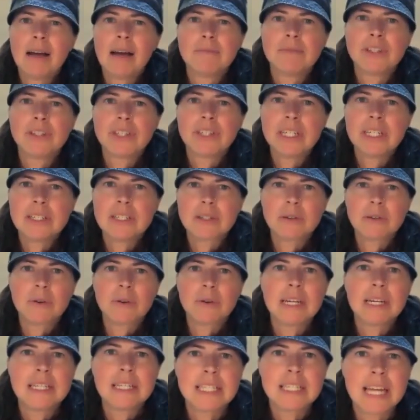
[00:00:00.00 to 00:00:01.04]
she's
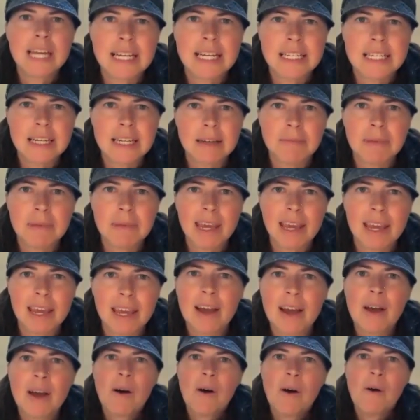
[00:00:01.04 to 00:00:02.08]
criticizing me,